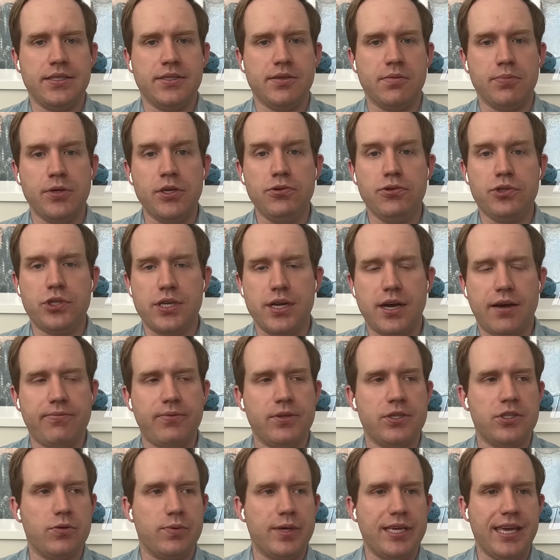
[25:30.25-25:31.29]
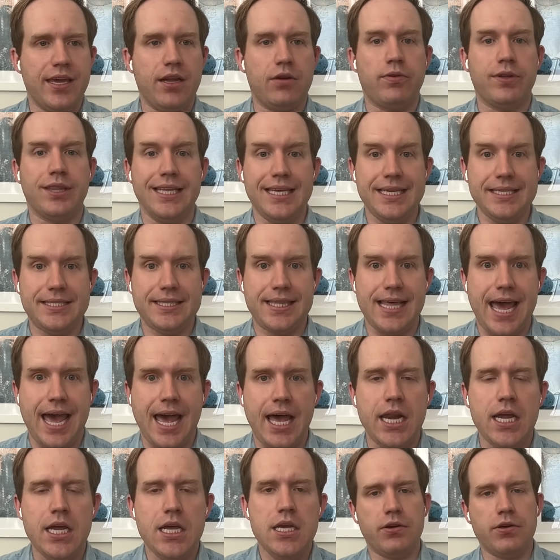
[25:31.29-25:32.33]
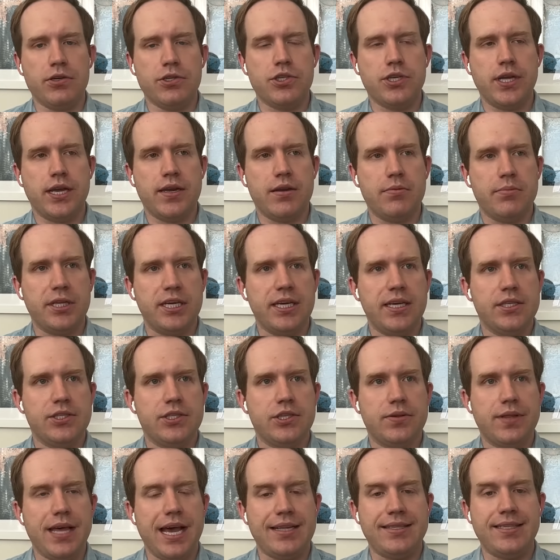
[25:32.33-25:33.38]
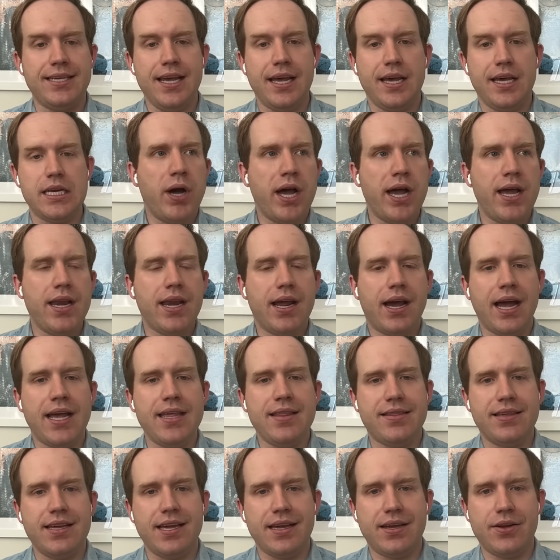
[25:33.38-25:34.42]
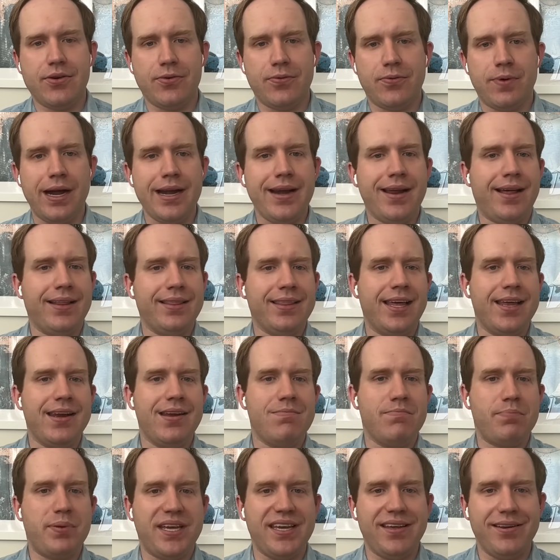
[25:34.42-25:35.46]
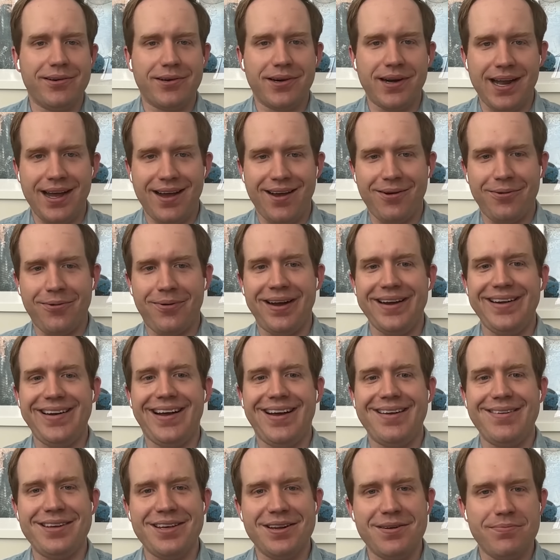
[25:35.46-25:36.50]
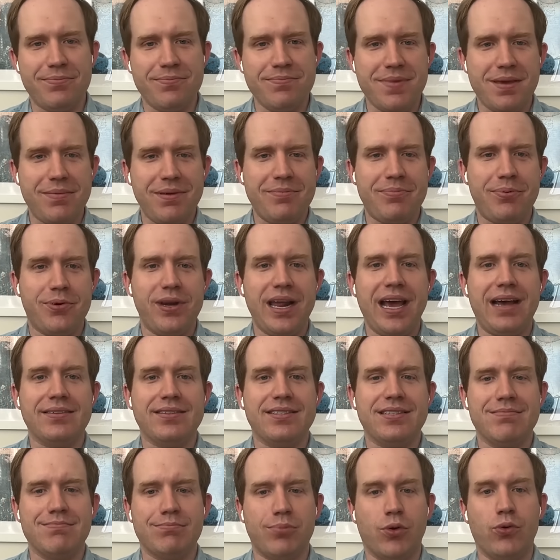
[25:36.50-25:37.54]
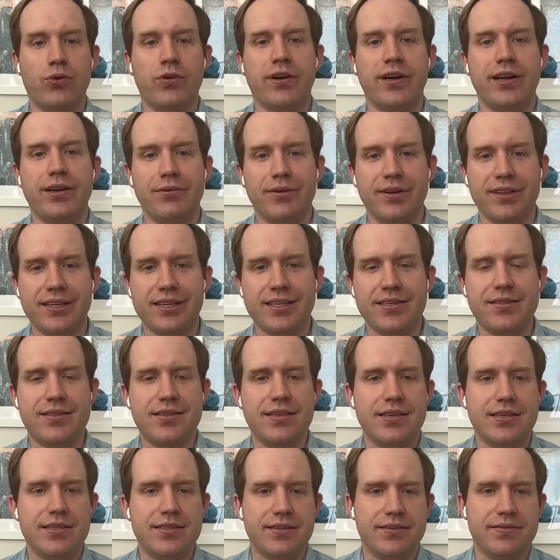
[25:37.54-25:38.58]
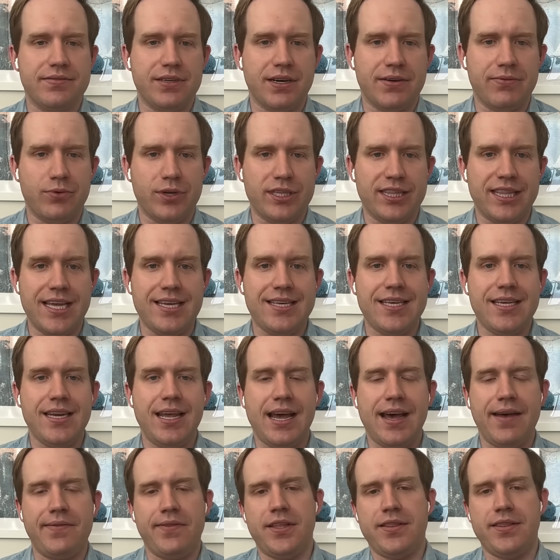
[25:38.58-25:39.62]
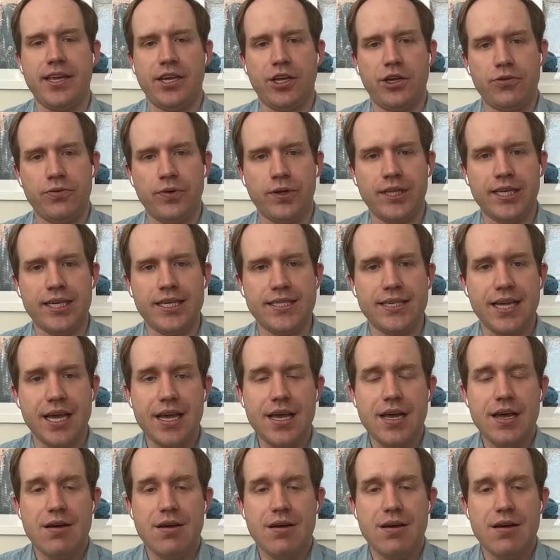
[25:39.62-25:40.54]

abuse stuff, and so we can't release that, understandably, and so that's it. But I think, why not let it peter out? Why not, maybe put out some boring releases of what they did have that they could release?